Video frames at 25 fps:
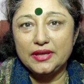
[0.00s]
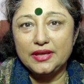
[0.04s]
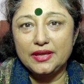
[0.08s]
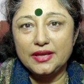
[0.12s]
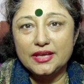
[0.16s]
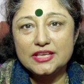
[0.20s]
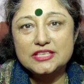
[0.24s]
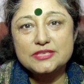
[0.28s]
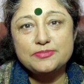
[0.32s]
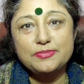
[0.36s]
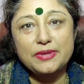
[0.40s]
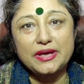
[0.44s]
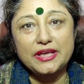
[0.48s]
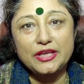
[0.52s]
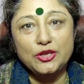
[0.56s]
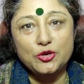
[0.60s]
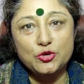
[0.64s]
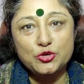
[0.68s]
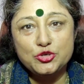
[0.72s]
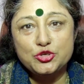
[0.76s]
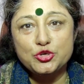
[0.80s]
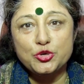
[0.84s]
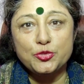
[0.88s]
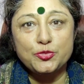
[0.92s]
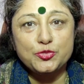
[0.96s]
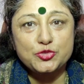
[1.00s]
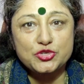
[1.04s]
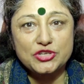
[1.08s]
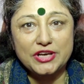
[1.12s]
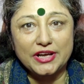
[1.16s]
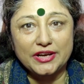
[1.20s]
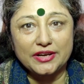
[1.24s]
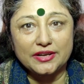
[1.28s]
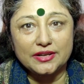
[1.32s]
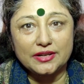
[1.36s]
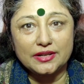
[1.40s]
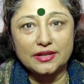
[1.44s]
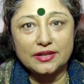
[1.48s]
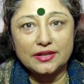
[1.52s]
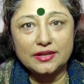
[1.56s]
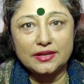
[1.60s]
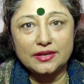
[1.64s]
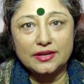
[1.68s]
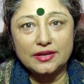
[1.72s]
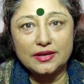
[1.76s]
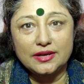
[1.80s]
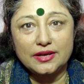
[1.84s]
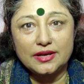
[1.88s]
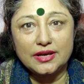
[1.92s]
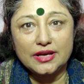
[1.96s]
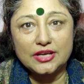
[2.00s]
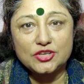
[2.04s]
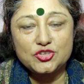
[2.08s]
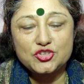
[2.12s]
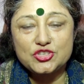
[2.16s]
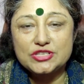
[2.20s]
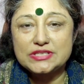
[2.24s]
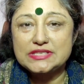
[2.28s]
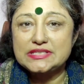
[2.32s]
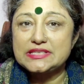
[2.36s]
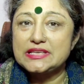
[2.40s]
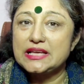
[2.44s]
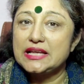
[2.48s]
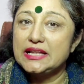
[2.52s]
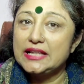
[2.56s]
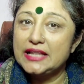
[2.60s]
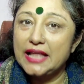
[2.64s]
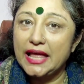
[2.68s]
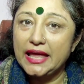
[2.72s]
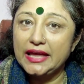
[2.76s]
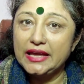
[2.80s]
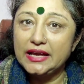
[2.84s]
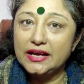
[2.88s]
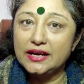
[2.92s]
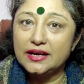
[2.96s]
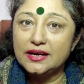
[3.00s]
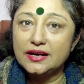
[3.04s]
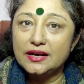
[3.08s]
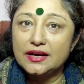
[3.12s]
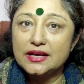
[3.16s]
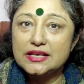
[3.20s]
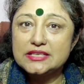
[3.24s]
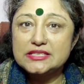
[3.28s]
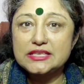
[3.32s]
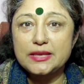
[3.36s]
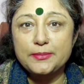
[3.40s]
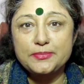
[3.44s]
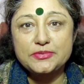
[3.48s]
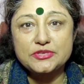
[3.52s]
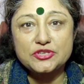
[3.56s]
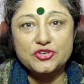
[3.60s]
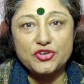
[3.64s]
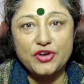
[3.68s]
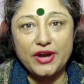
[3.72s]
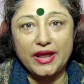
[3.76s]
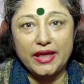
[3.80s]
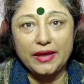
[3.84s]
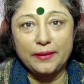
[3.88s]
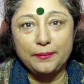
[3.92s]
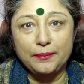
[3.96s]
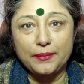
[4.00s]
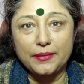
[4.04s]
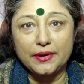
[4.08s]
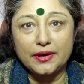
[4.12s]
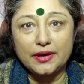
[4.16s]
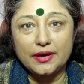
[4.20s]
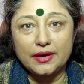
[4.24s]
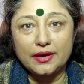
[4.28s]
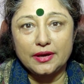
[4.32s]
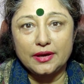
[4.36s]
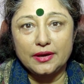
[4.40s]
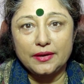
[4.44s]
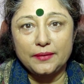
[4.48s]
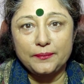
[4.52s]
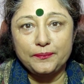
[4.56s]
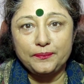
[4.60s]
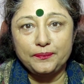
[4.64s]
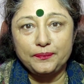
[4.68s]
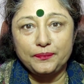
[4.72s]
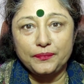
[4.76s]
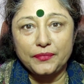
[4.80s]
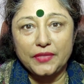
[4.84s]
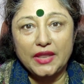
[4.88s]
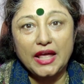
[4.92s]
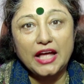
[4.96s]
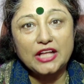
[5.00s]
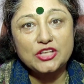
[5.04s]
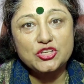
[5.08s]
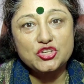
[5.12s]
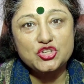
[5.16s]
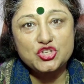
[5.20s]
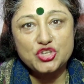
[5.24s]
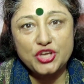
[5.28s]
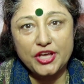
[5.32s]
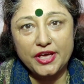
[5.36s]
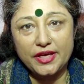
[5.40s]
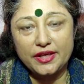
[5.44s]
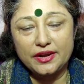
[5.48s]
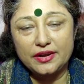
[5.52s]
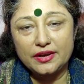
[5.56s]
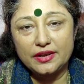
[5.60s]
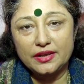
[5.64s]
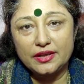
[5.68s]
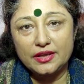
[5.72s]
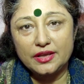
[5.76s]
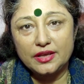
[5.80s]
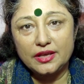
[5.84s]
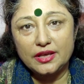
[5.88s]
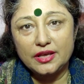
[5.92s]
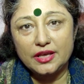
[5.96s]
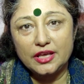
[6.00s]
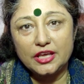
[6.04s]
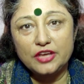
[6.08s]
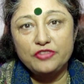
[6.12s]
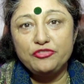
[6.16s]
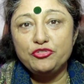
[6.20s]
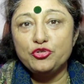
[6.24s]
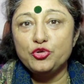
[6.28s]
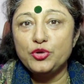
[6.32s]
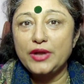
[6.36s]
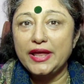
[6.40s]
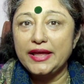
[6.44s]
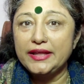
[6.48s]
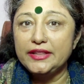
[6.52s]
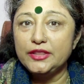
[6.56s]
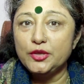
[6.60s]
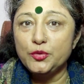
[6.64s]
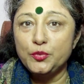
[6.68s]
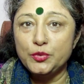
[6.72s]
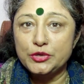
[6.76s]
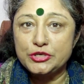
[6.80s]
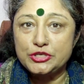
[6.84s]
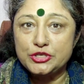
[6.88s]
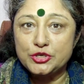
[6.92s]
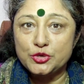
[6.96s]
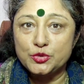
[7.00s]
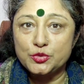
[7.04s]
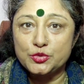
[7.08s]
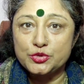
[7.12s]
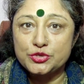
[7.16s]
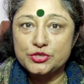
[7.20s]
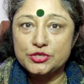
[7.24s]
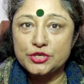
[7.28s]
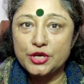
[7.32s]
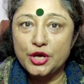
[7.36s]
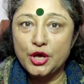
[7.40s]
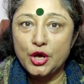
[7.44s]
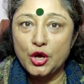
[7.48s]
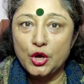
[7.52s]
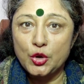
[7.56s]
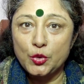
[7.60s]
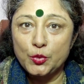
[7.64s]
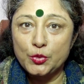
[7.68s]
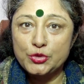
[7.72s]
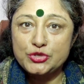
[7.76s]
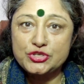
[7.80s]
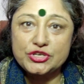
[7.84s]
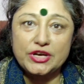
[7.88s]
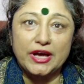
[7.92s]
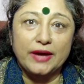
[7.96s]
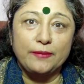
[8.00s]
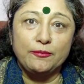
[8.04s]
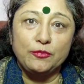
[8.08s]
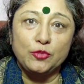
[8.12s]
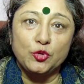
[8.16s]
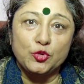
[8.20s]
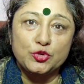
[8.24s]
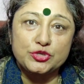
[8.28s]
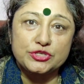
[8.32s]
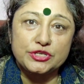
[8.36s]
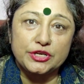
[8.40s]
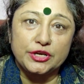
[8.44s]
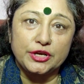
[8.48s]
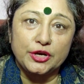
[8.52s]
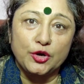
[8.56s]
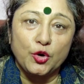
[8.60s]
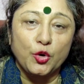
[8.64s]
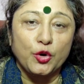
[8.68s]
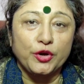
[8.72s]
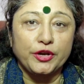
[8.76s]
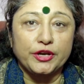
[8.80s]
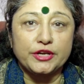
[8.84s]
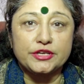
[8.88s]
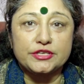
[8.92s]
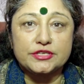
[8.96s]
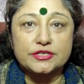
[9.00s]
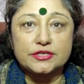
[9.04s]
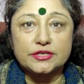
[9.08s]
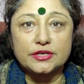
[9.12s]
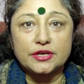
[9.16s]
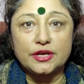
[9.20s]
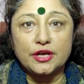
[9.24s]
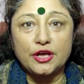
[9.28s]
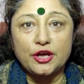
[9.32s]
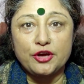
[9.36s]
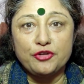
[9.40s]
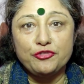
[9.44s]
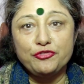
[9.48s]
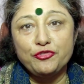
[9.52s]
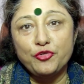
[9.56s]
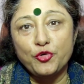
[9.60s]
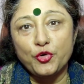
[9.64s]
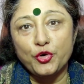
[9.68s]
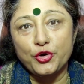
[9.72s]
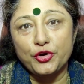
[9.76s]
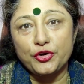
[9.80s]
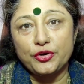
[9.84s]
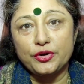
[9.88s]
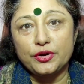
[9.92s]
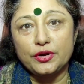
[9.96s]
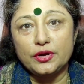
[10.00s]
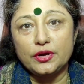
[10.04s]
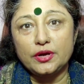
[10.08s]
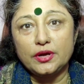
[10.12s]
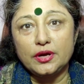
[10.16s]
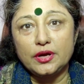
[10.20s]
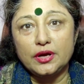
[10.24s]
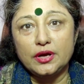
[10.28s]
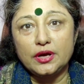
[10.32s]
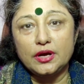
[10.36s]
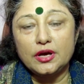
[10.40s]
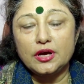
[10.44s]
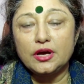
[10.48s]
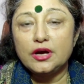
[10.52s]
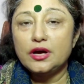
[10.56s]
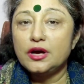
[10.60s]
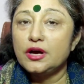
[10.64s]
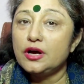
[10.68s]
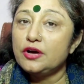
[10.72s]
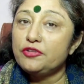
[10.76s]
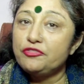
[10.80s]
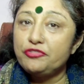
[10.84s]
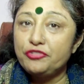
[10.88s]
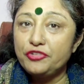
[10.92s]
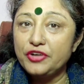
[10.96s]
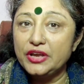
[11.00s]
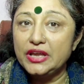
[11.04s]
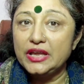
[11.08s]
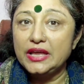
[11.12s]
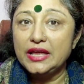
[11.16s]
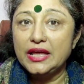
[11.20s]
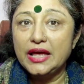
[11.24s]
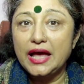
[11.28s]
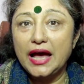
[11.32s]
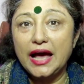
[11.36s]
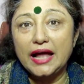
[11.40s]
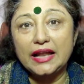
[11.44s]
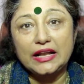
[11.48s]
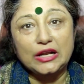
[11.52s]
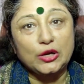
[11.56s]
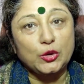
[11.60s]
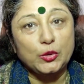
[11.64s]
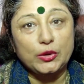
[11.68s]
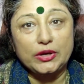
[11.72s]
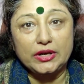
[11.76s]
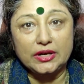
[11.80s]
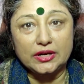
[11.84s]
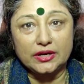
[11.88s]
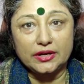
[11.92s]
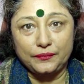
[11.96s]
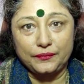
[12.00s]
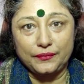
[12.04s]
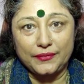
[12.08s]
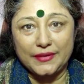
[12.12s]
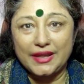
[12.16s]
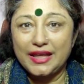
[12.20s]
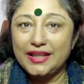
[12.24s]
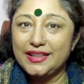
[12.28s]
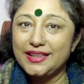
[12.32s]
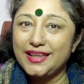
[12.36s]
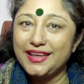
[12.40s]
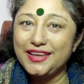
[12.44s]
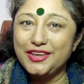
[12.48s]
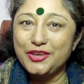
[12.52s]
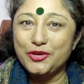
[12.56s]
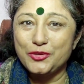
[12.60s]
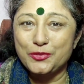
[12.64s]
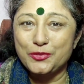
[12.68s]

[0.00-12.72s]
is my YouTube channel. Just like, subscribe and share if you like the videos which I am loading on it for free and good learning. Thank you.